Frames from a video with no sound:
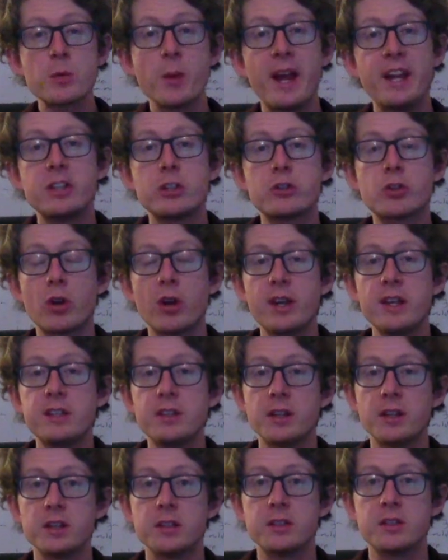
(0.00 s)
way to try
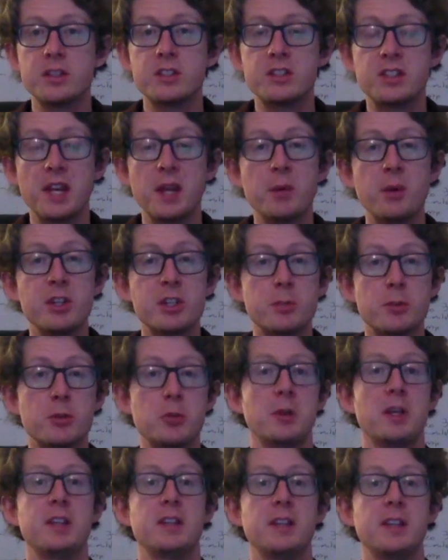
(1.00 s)
to distinguish
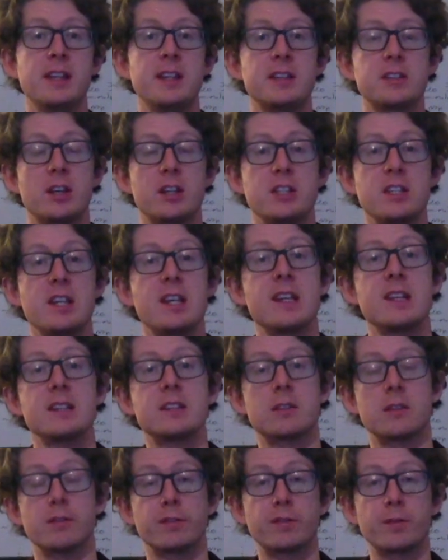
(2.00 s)
between these ideas
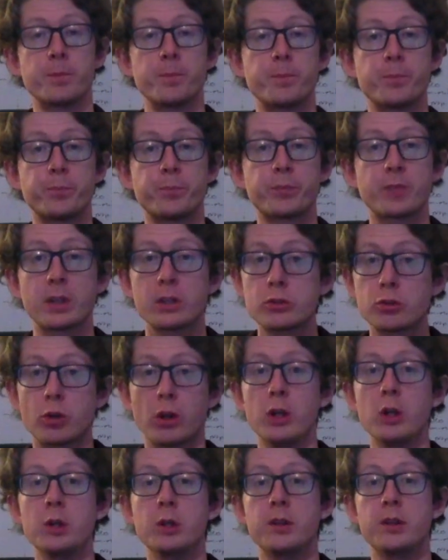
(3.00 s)
of
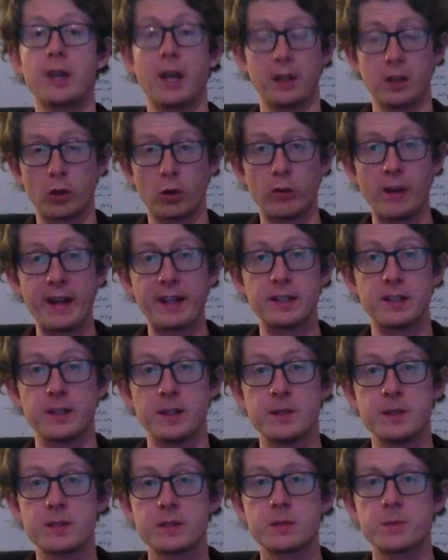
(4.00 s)
truth and
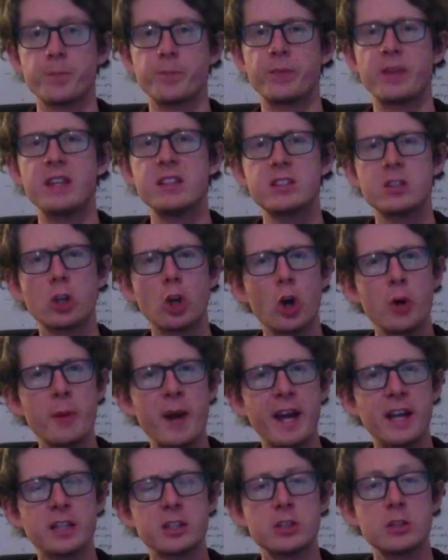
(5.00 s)
correctness is to go
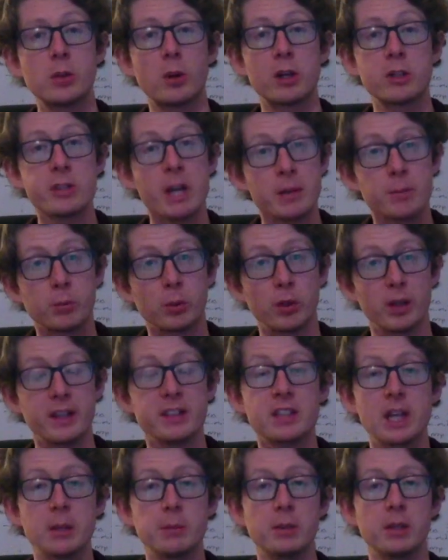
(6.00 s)
back to our temporal
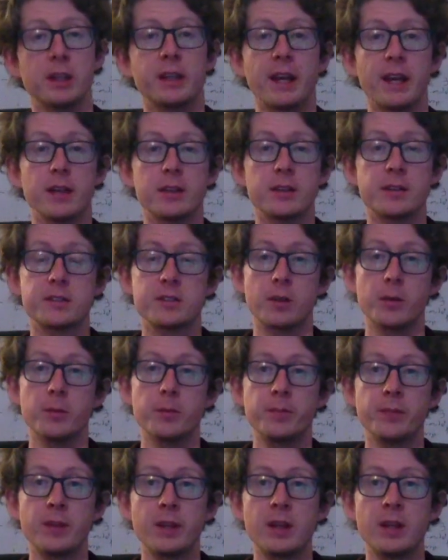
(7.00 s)
example again. So
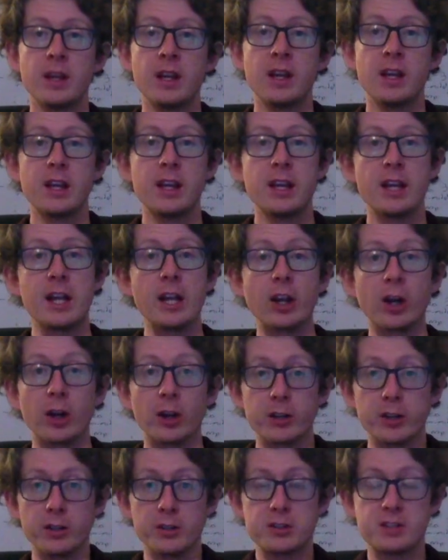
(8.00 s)
here
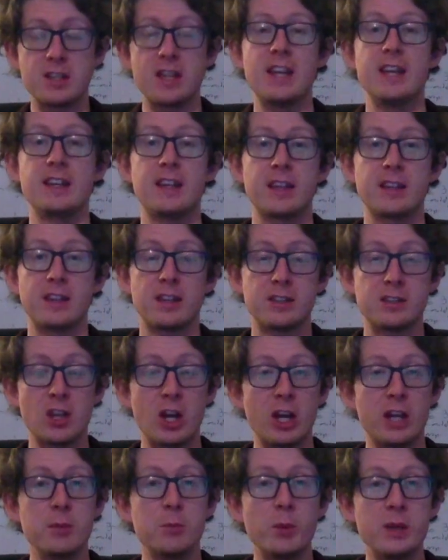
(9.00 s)
you'll see that the
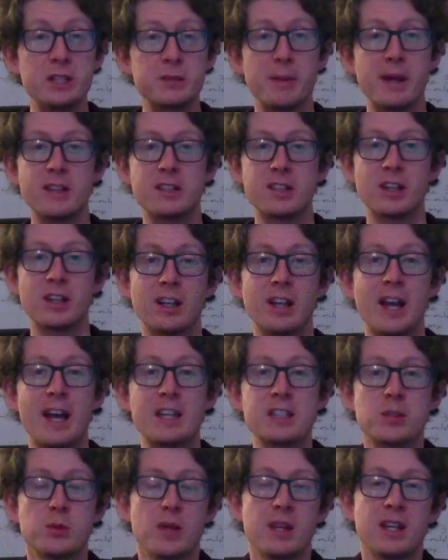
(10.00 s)
time we spent
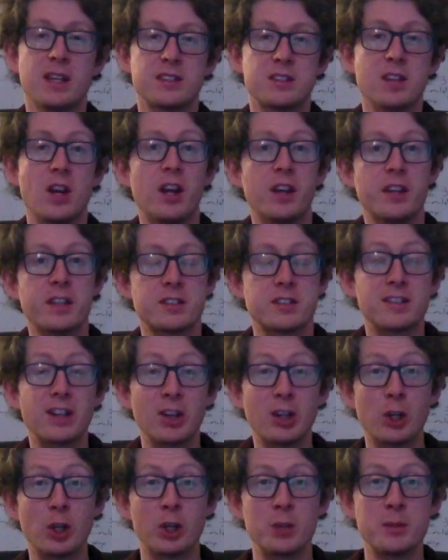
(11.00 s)
last week is not
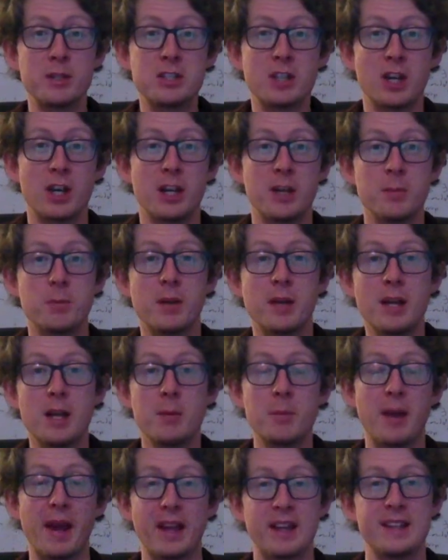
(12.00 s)
necessarily going to be time
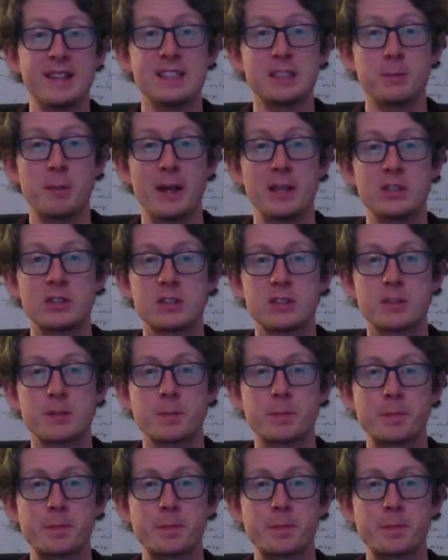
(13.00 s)
badly spent.